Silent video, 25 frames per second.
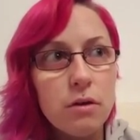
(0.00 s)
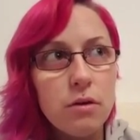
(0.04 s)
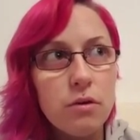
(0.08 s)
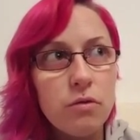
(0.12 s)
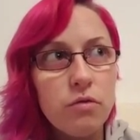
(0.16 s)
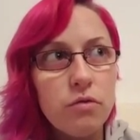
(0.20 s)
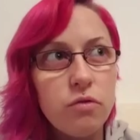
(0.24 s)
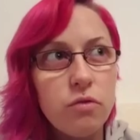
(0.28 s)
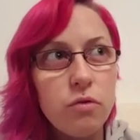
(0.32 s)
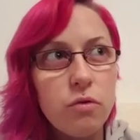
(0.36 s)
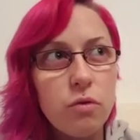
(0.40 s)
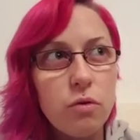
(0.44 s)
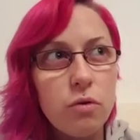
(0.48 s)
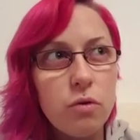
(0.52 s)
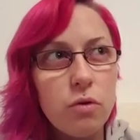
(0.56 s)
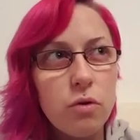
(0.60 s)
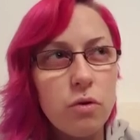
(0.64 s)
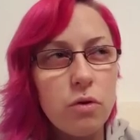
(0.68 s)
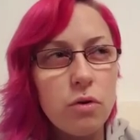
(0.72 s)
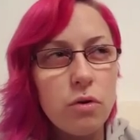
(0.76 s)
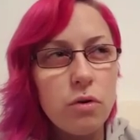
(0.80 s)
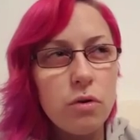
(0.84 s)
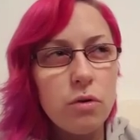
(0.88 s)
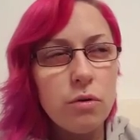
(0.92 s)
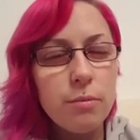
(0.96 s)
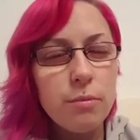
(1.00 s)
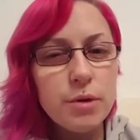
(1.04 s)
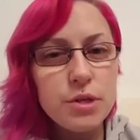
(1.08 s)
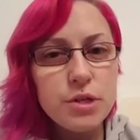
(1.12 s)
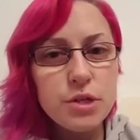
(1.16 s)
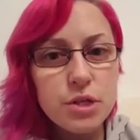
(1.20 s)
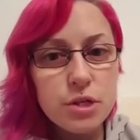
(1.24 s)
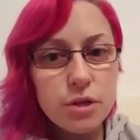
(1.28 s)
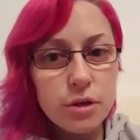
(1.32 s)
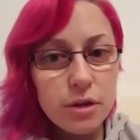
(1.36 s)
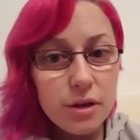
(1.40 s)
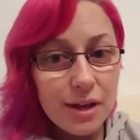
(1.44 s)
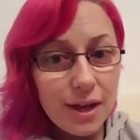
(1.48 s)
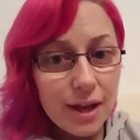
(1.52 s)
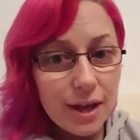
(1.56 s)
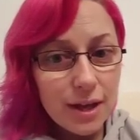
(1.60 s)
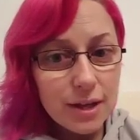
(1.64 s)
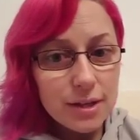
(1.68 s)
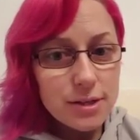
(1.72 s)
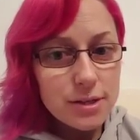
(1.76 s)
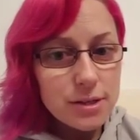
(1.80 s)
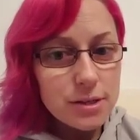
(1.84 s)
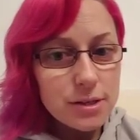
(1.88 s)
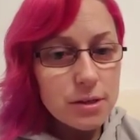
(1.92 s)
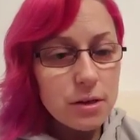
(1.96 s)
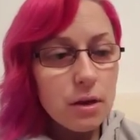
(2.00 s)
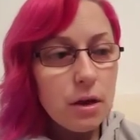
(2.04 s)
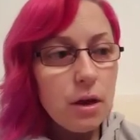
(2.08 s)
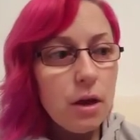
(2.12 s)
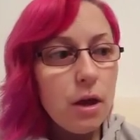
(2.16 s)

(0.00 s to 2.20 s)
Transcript: for almost 2 years.